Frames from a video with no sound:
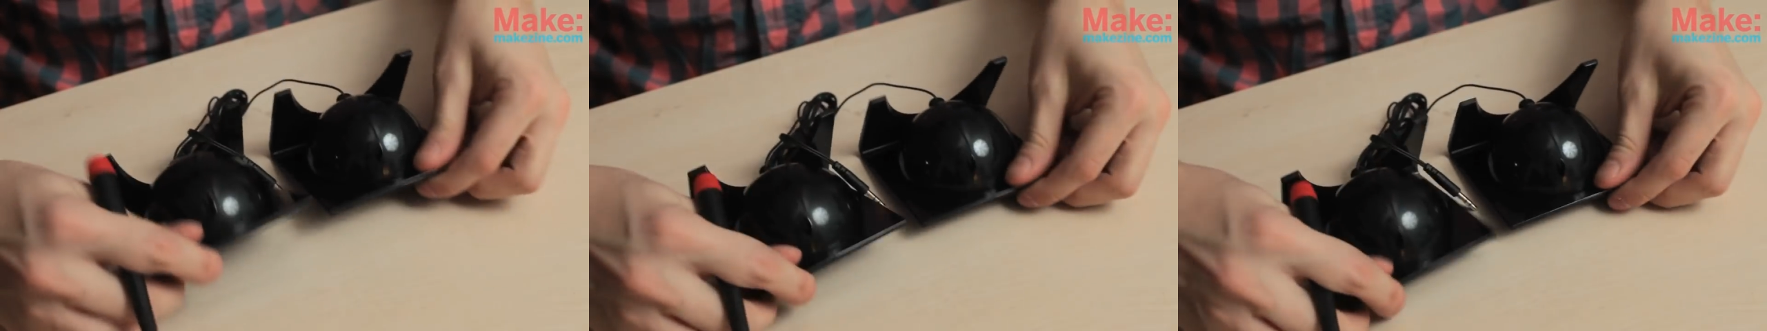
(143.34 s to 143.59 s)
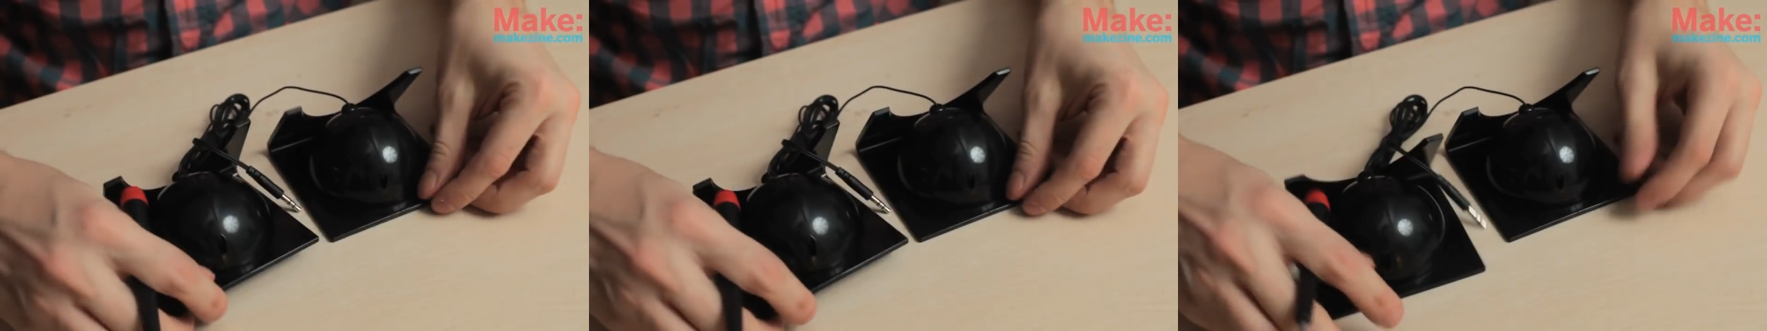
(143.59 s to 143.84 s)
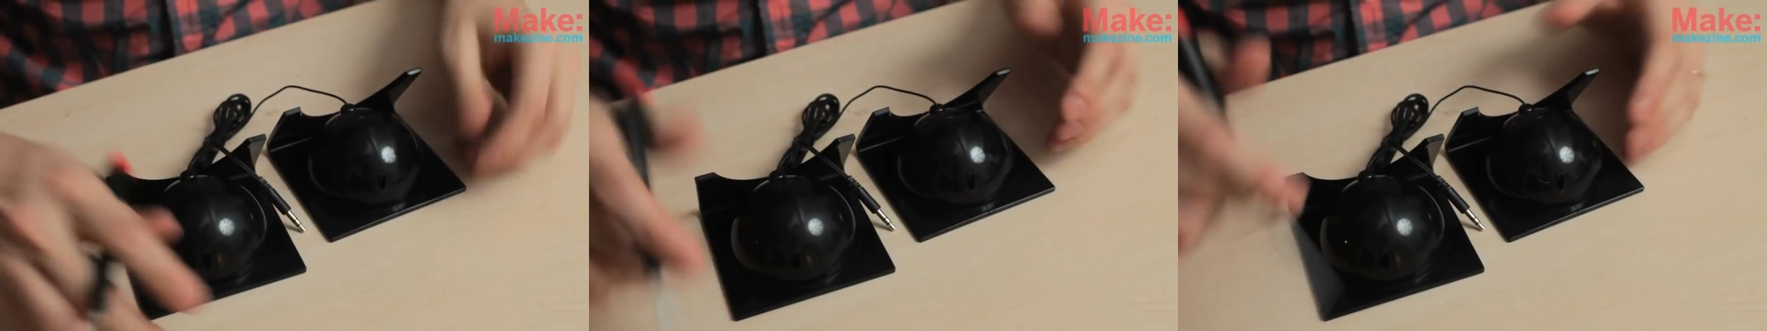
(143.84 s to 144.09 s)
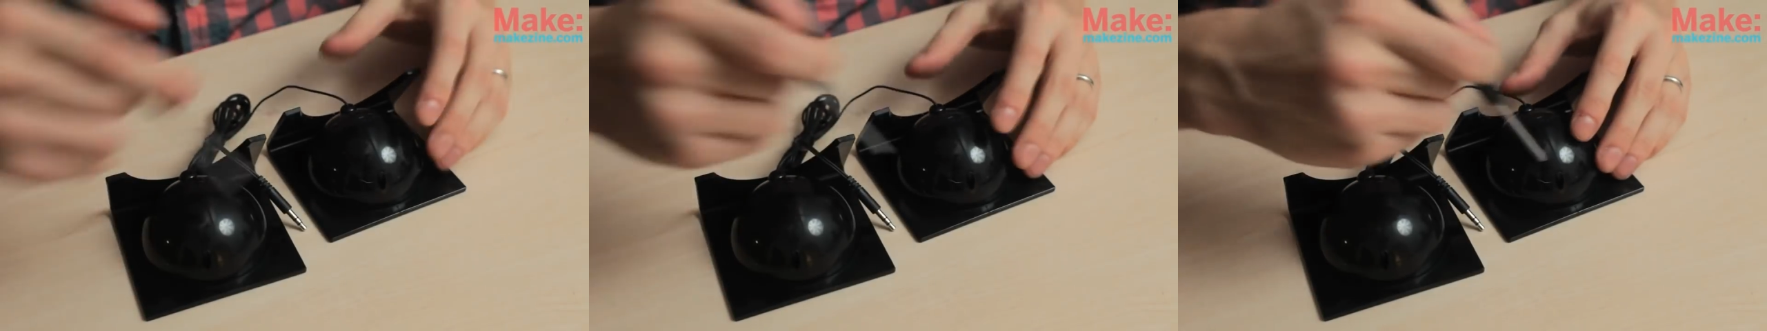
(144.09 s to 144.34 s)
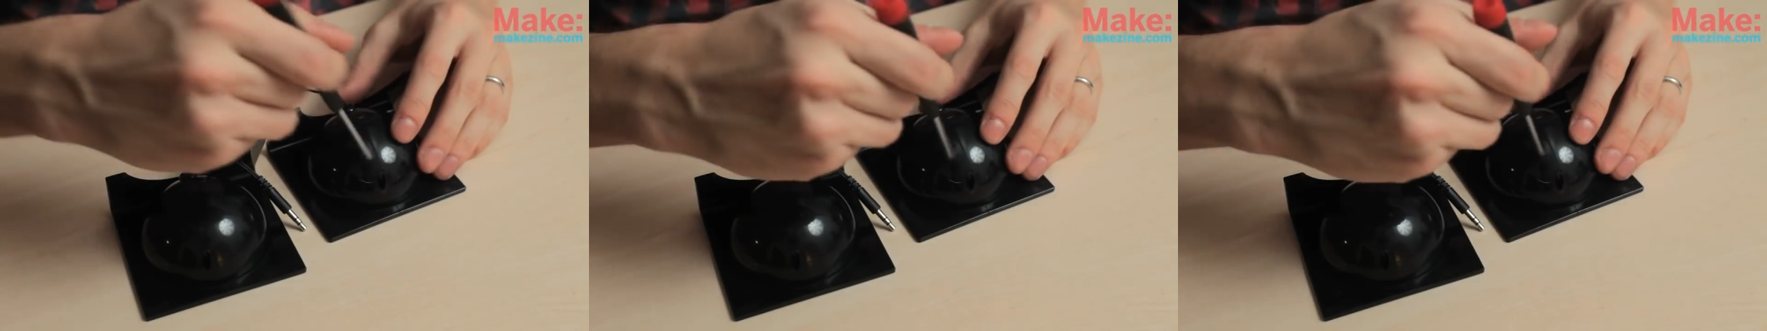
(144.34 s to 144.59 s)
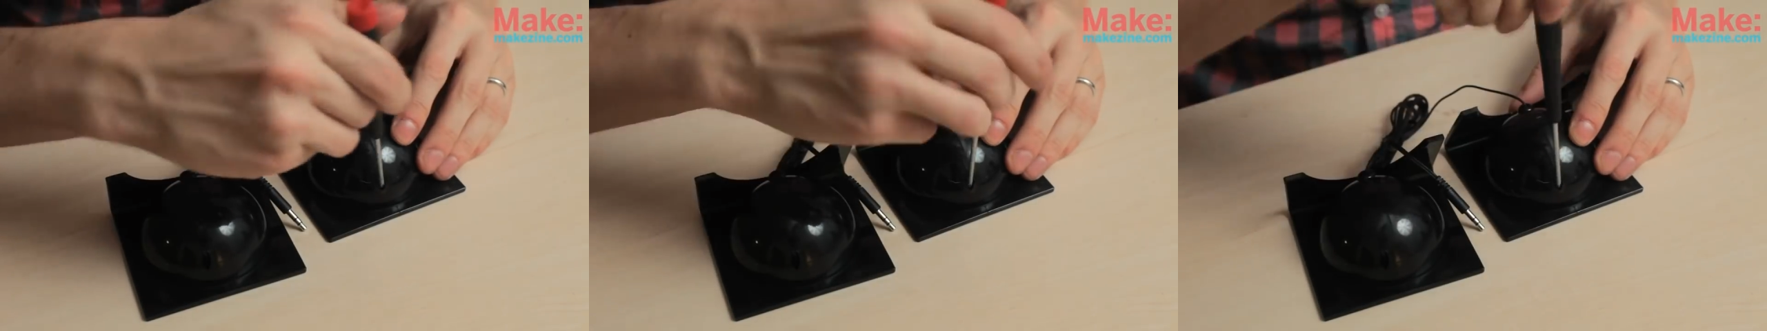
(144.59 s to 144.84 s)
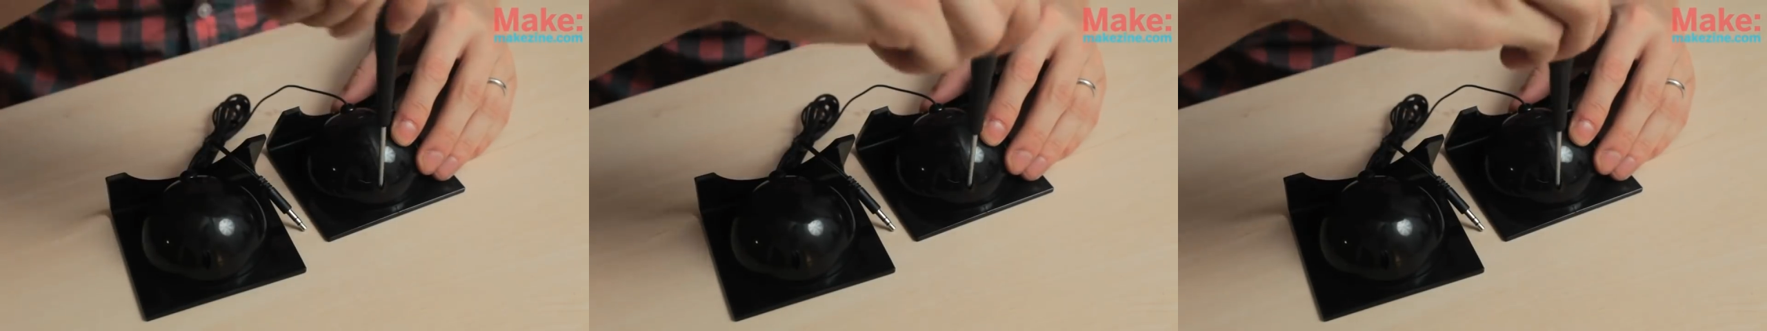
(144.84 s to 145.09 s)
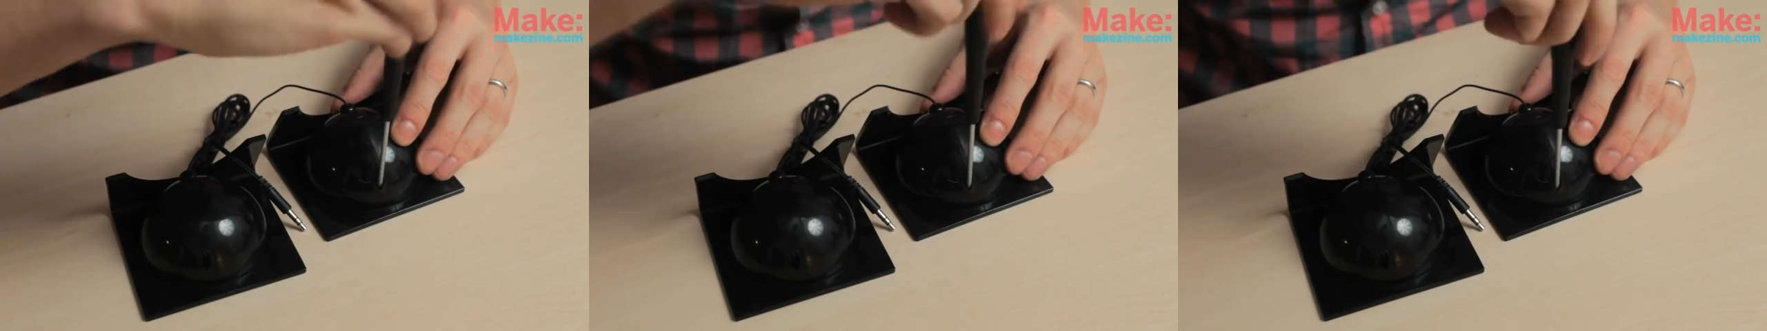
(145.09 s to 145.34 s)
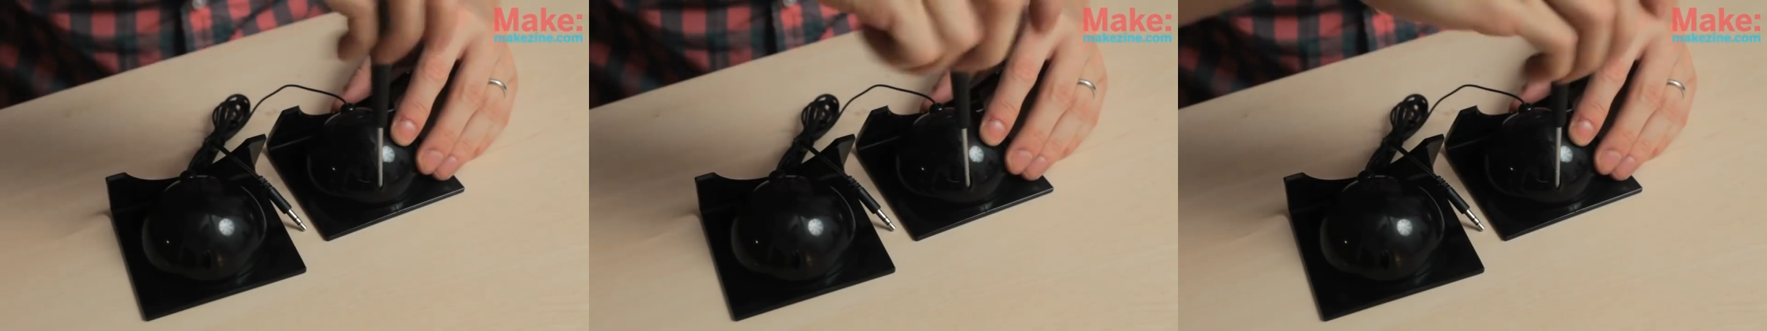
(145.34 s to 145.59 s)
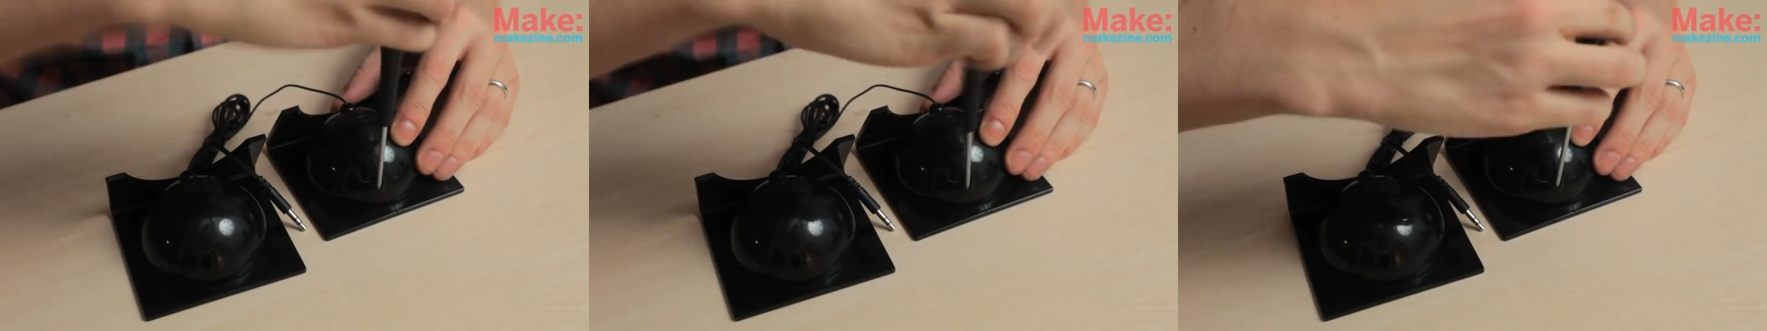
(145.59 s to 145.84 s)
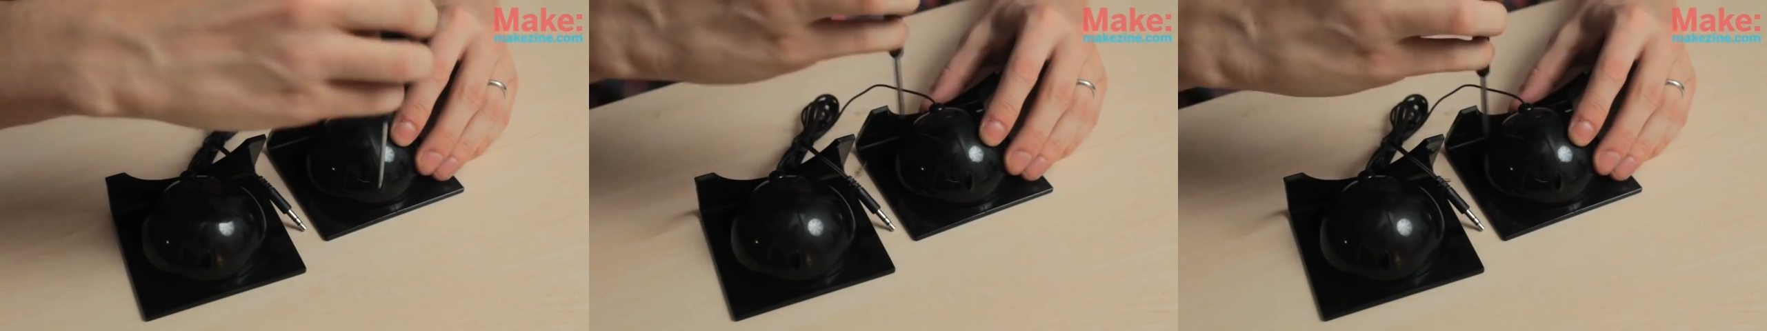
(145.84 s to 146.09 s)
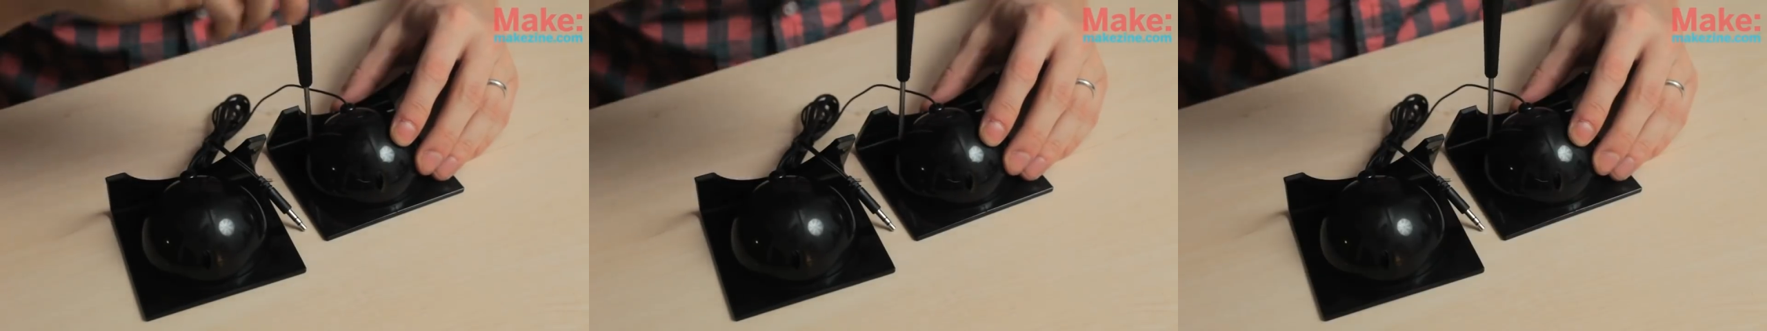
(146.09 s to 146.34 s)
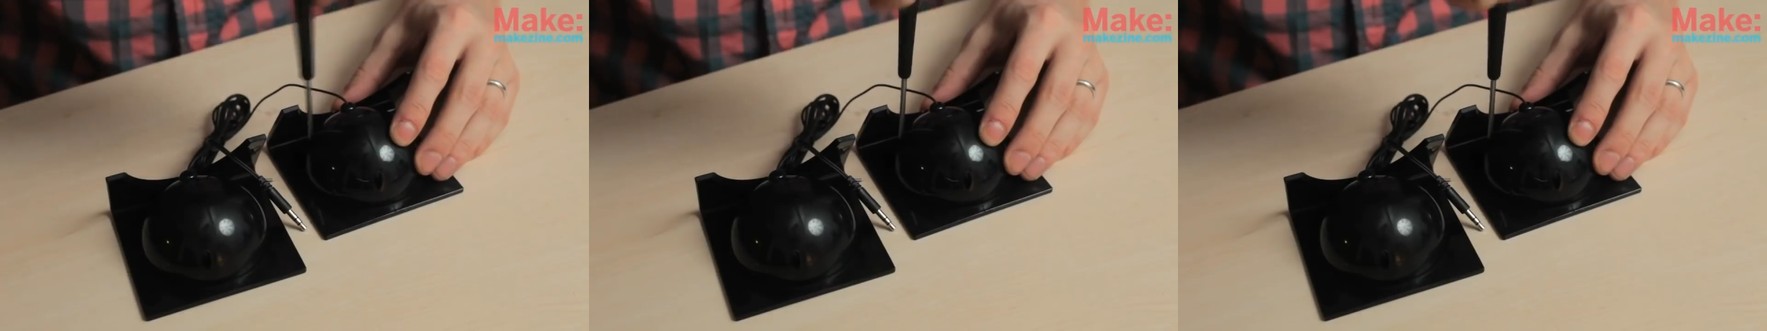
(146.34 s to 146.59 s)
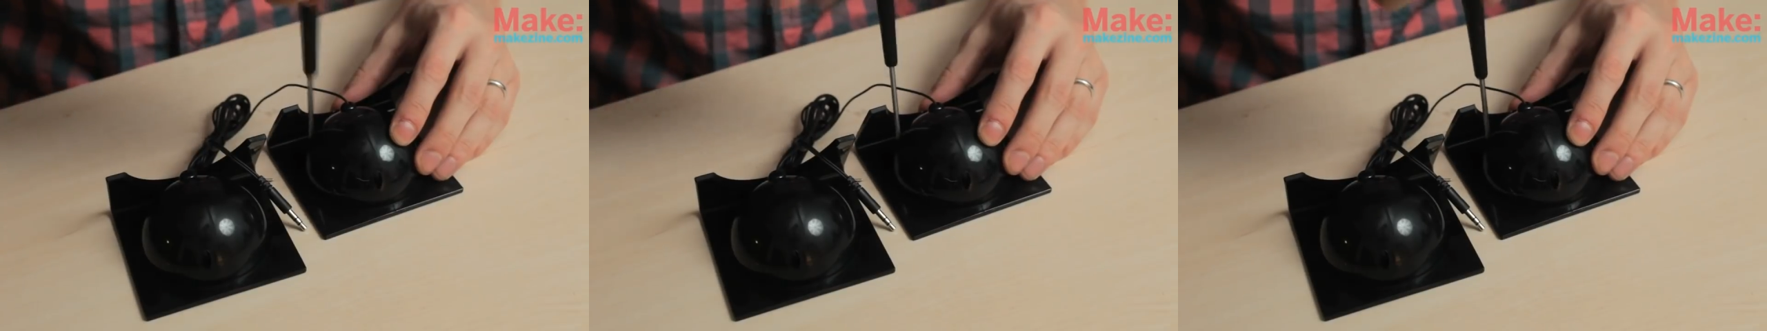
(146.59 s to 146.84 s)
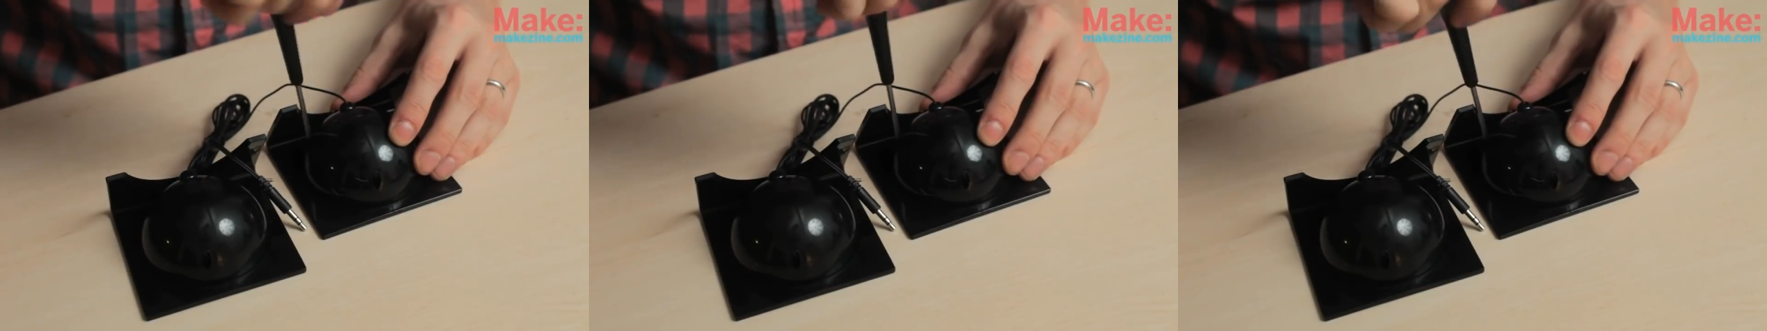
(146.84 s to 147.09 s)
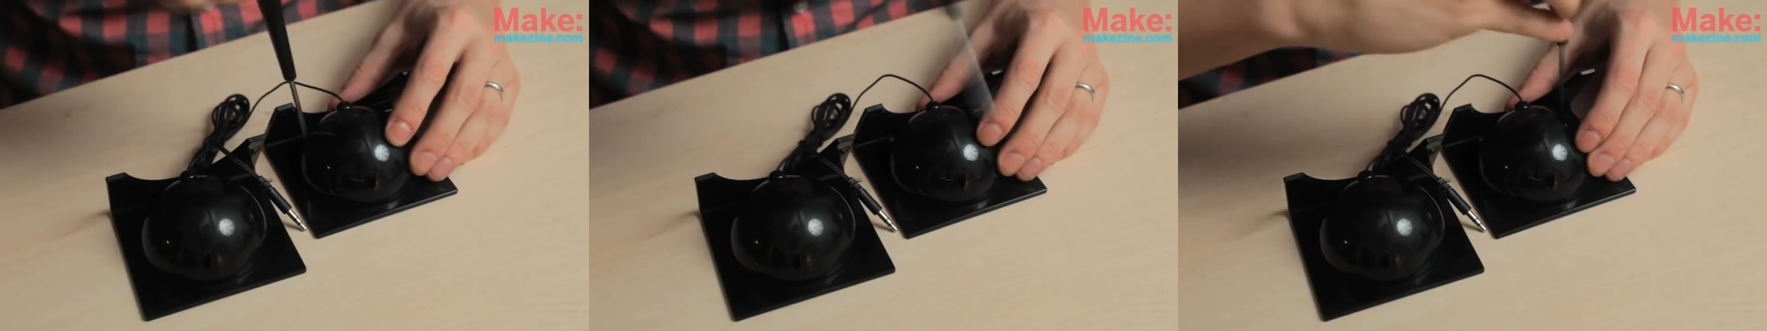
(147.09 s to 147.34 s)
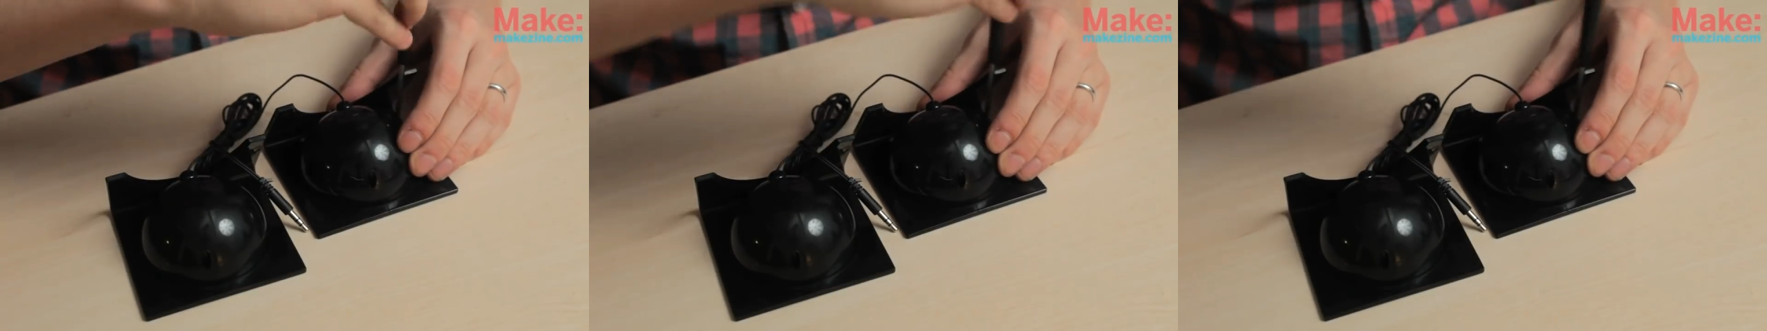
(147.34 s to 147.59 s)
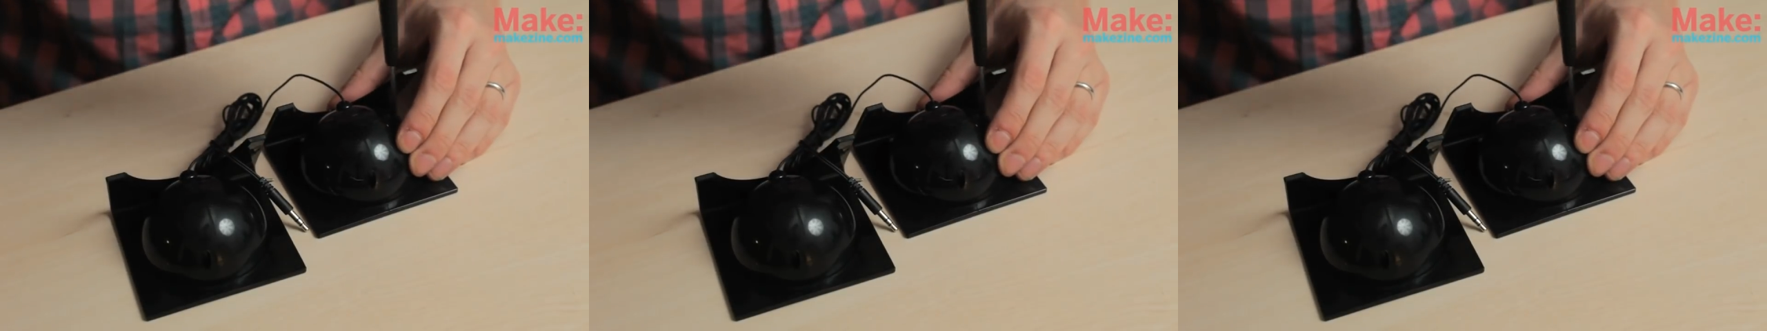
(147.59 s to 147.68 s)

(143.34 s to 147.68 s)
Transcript: (no speaker visible)